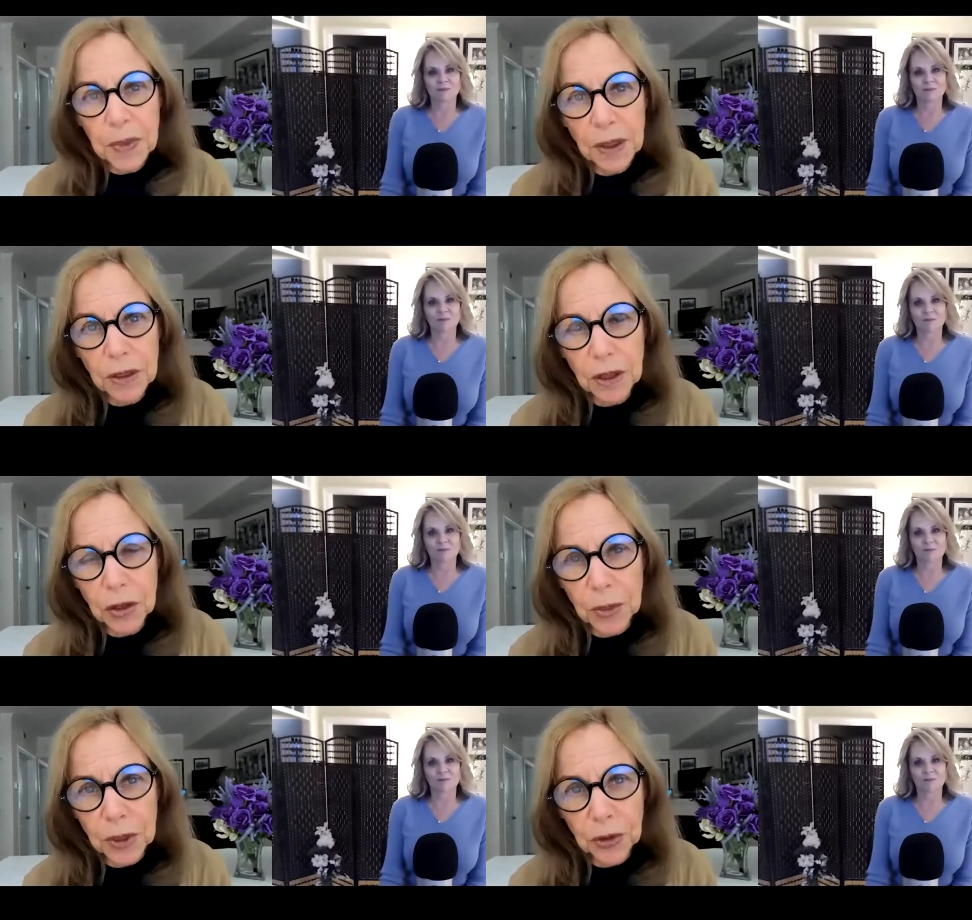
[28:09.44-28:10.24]
Speaker 1: the
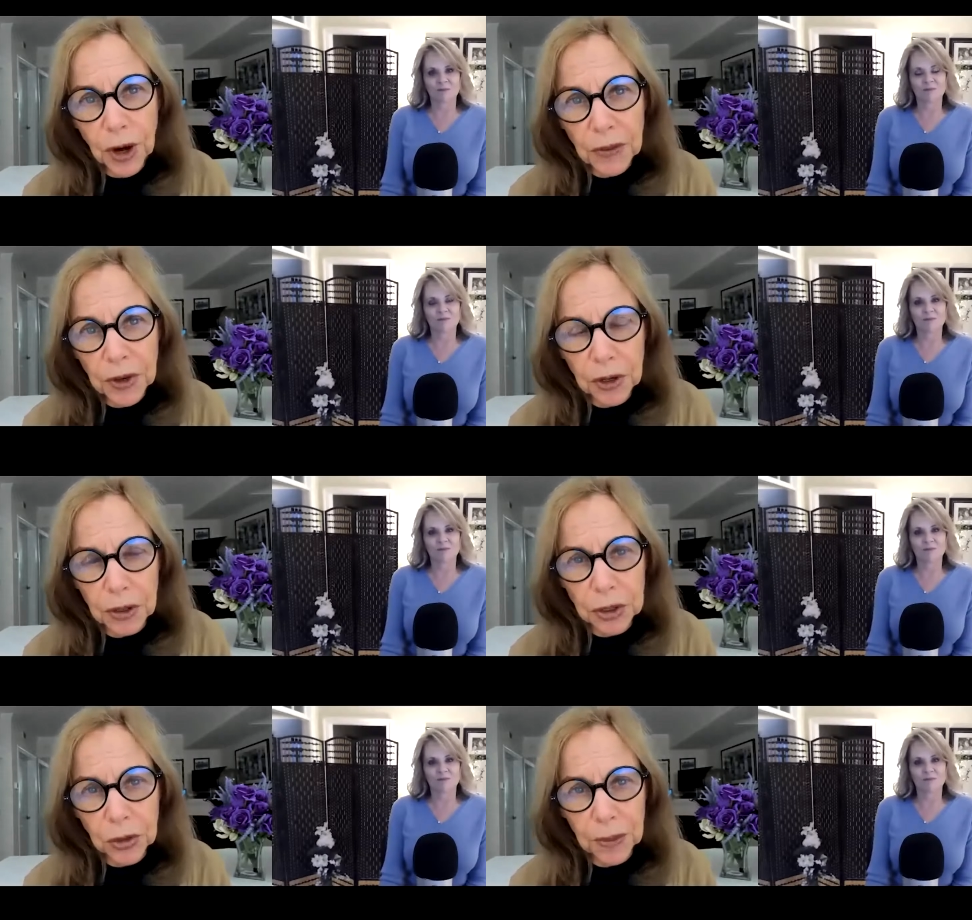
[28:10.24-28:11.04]
human
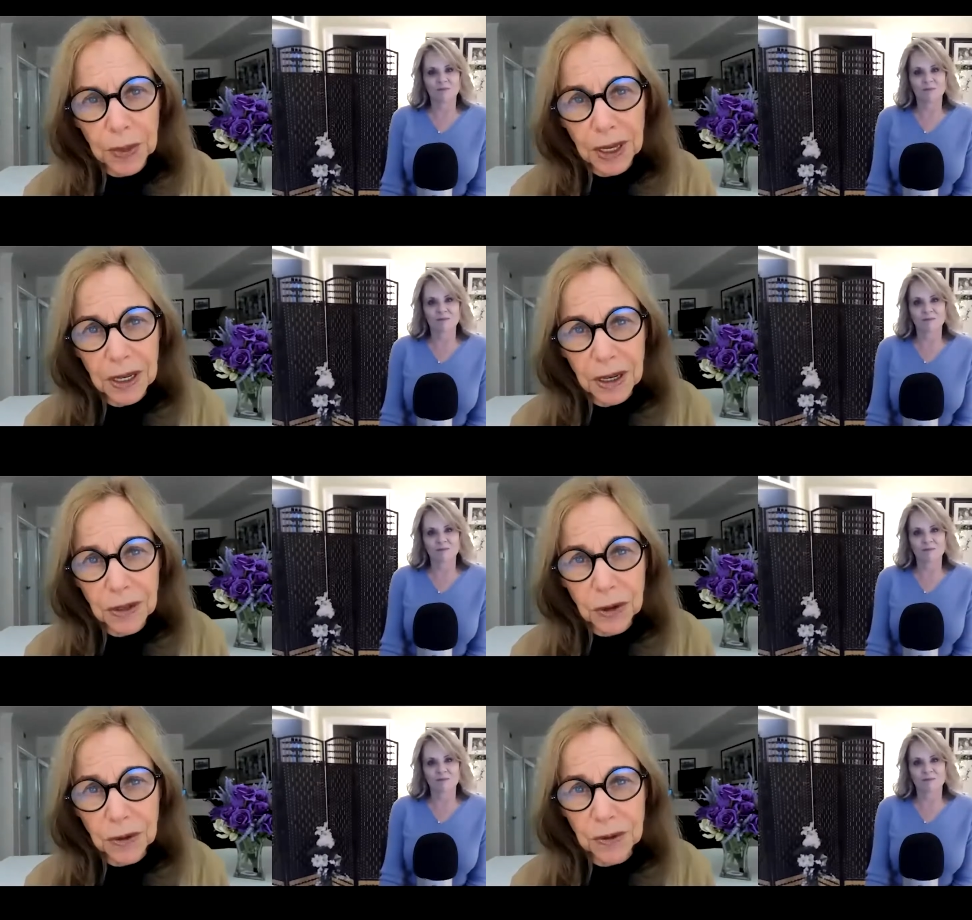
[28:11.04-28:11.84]
traffickers who are making one
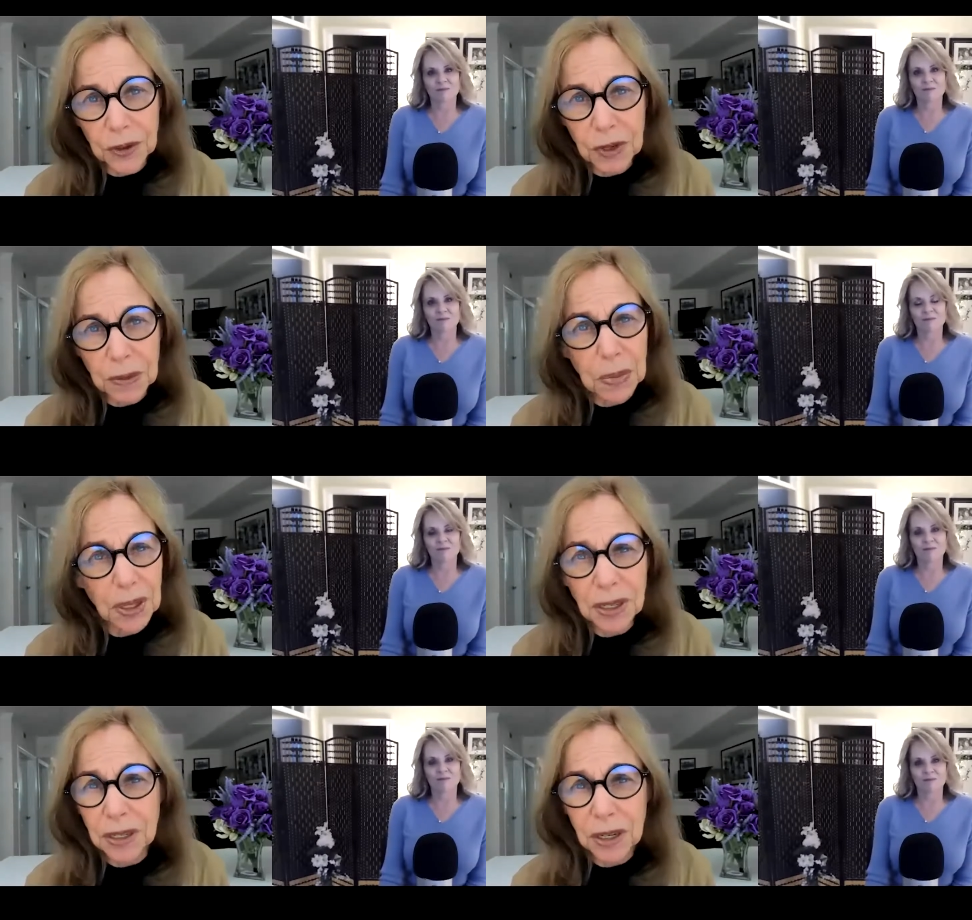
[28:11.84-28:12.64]
hundred fifty
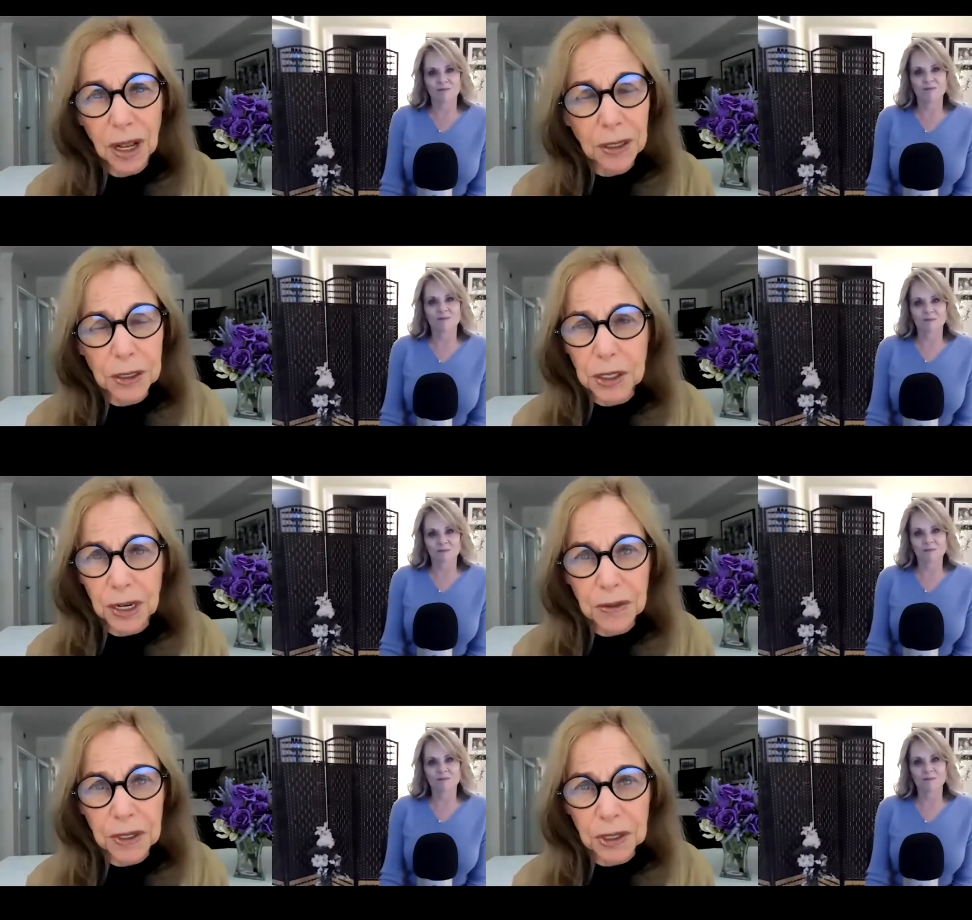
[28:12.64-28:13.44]
billion dollars out
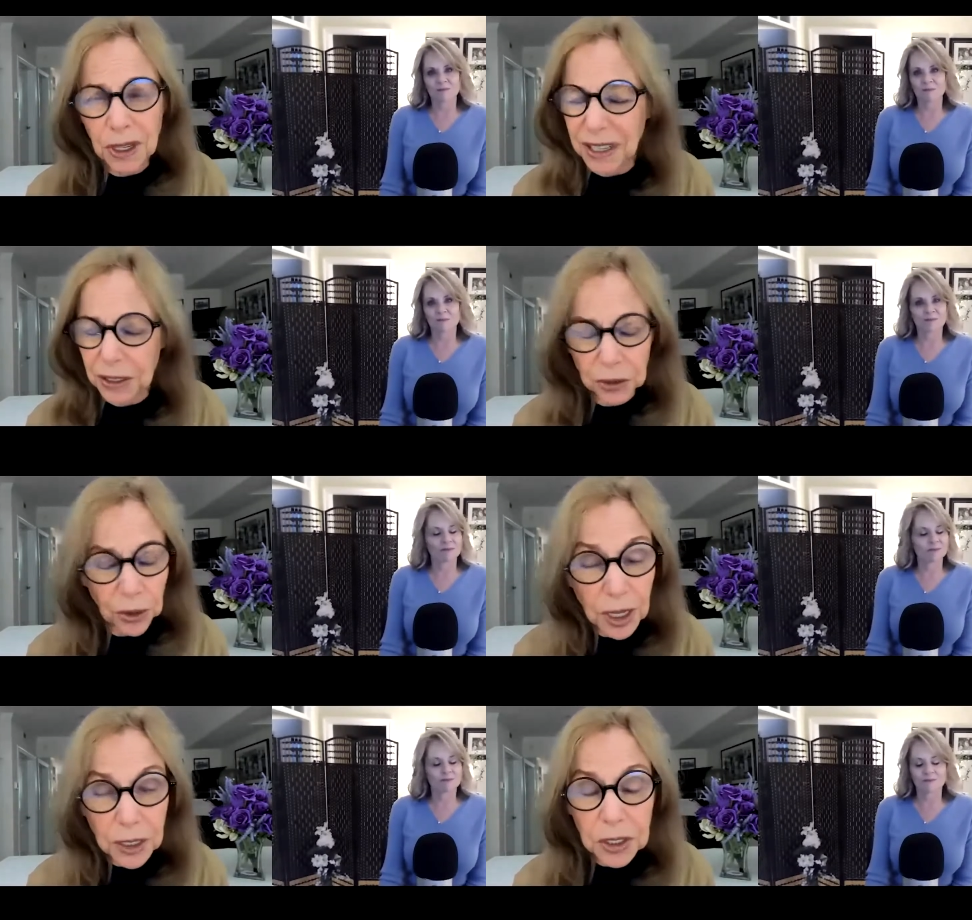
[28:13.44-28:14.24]
of this
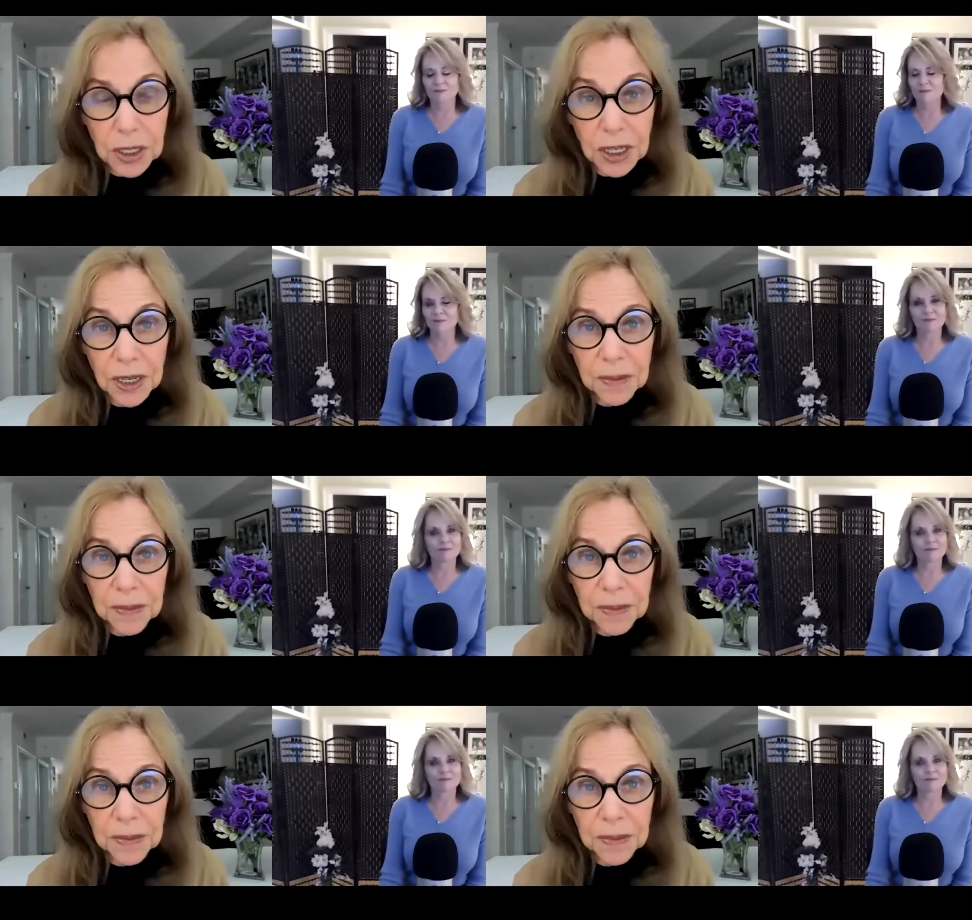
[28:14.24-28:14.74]
atrocity,